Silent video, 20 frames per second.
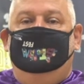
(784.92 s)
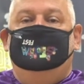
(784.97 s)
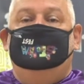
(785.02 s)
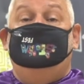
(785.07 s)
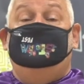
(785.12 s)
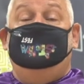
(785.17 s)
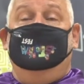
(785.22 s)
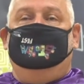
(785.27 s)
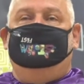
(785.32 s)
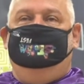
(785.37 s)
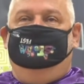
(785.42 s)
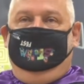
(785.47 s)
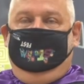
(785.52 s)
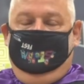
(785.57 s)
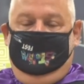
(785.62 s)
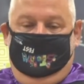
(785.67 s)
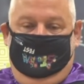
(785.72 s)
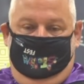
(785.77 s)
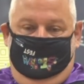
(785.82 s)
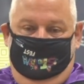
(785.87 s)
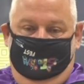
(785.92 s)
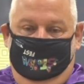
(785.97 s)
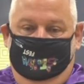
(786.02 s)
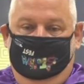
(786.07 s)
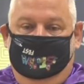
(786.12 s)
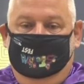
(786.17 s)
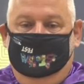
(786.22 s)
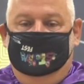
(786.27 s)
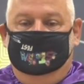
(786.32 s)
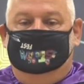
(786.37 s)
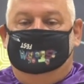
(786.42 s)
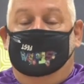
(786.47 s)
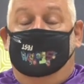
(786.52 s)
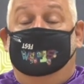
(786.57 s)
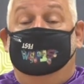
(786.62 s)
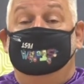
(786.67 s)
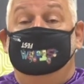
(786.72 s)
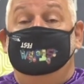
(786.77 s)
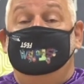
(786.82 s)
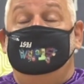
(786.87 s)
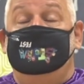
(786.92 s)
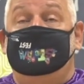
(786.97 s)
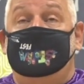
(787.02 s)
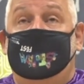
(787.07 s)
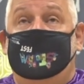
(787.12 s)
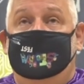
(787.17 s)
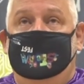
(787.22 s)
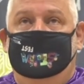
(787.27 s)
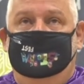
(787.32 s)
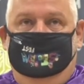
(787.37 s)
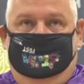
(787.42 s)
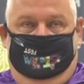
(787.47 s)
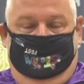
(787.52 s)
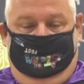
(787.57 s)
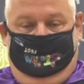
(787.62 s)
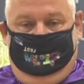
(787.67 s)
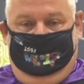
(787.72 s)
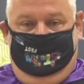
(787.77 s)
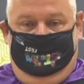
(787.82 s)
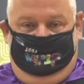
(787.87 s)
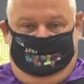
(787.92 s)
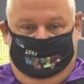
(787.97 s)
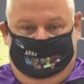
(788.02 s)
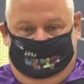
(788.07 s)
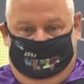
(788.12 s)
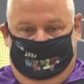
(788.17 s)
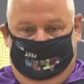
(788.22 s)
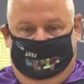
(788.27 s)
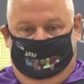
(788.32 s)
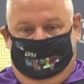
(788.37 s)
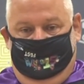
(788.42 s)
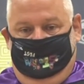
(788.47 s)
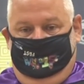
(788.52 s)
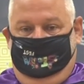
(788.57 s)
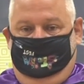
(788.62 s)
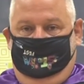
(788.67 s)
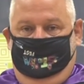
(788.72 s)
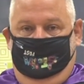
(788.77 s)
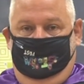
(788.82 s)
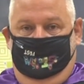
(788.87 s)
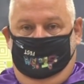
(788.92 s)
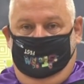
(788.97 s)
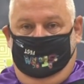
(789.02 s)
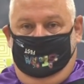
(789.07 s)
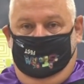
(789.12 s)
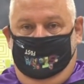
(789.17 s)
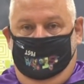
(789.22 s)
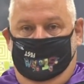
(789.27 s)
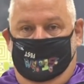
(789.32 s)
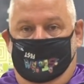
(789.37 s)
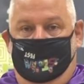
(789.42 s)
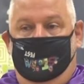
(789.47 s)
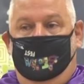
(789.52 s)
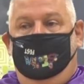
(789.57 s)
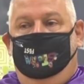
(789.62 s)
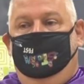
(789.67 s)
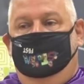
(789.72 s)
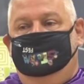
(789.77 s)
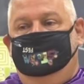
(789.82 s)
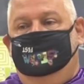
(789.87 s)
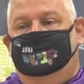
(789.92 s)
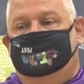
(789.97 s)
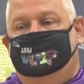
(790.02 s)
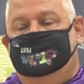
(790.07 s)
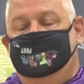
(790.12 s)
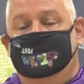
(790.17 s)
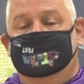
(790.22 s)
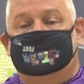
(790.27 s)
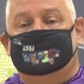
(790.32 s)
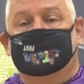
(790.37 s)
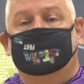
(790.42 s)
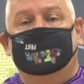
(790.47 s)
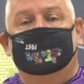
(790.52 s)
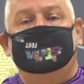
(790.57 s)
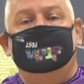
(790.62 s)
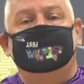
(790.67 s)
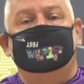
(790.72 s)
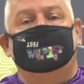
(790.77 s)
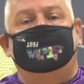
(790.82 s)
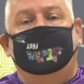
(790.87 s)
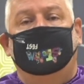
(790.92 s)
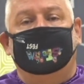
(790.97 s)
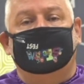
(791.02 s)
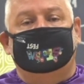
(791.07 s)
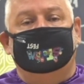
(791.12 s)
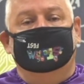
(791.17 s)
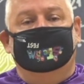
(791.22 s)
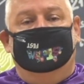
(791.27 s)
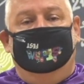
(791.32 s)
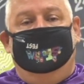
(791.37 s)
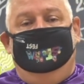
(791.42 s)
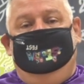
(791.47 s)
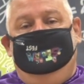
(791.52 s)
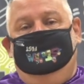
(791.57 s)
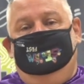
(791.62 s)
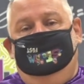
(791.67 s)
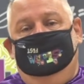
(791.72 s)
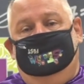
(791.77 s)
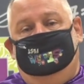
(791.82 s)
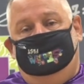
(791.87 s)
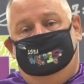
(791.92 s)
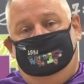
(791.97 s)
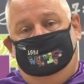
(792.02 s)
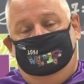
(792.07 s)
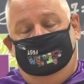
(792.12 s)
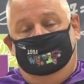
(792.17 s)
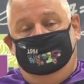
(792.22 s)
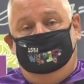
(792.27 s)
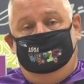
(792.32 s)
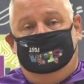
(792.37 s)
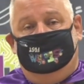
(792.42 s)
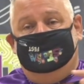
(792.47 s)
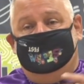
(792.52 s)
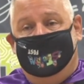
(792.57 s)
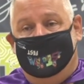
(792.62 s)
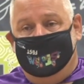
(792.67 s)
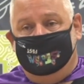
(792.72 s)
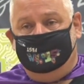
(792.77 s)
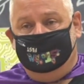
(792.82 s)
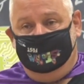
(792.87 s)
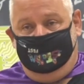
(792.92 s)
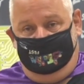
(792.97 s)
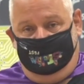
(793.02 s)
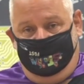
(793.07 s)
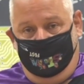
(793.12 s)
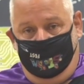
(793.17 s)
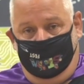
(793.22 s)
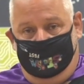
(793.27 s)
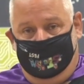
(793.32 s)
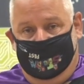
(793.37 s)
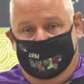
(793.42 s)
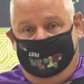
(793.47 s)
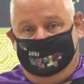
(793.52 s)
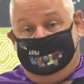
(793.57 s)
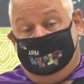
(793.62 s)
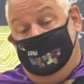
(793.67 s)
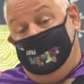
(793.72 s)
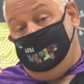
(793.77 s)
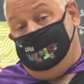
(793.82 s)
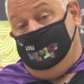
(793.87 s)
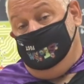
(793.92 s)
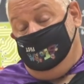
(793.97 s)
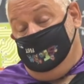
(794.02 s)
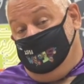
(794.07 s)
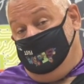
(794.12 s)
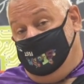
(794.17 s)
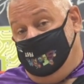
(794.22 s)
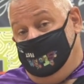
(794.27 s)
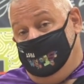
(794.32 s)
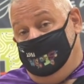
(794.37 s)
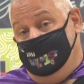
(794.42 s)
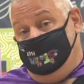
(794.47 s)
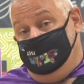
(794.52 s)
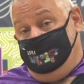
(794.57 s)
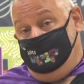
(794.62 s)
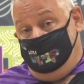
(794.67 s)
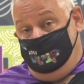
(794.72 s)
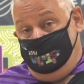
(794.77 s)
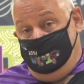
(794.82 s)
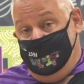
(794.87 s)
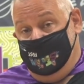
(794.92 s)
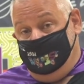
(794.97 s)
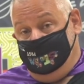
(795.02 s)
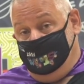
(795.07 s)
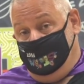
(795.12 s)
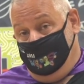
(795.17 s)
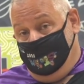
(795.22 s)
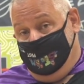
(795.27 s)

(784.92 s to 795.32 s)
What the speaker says: Chick-fil-A is amazingly efficient at this. When you see someone in the parking lot in the tablet format, taking your menu